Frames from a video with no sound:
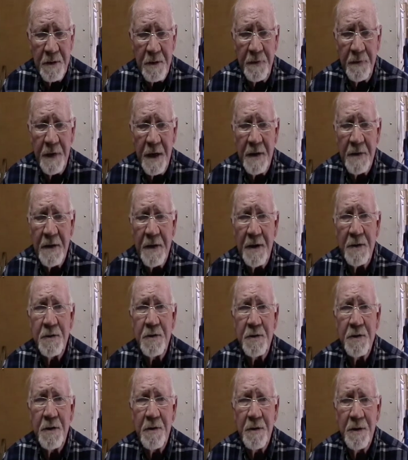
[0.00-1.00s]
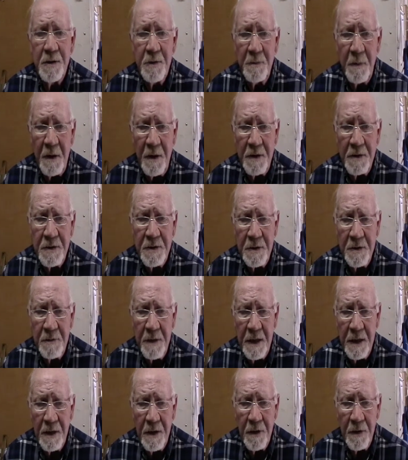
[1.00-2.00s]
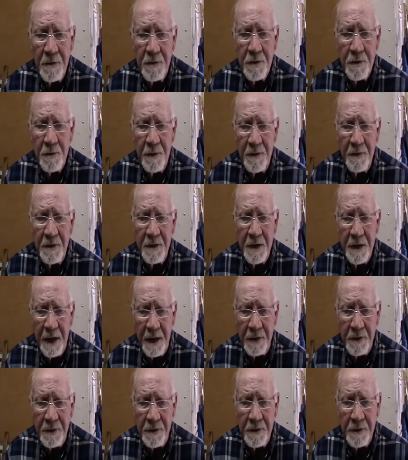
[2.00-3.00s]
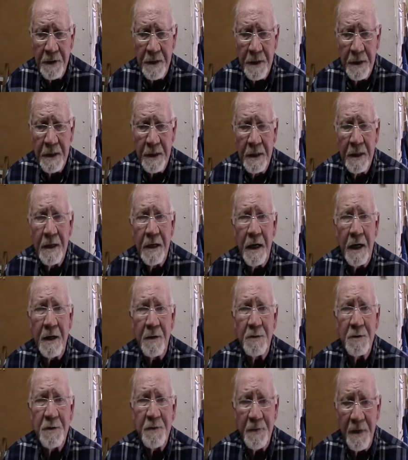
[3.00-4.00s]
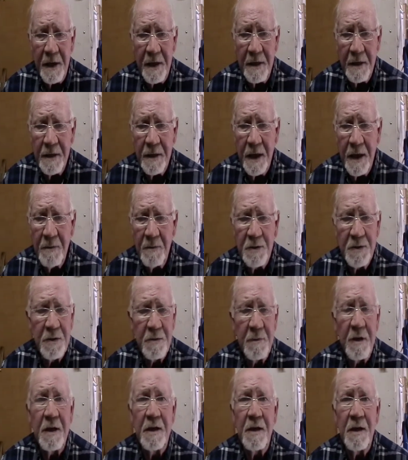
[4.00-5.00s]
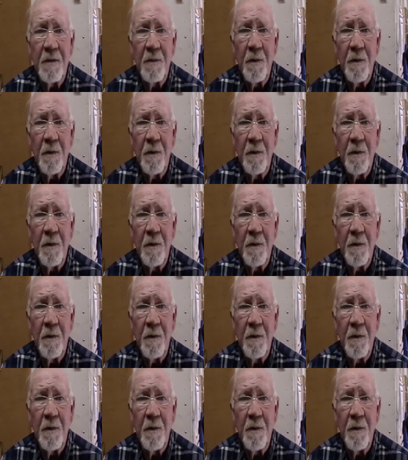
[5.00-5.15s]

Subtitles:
to find the necessary parts to make a hose swivel connector, I was finally able to make a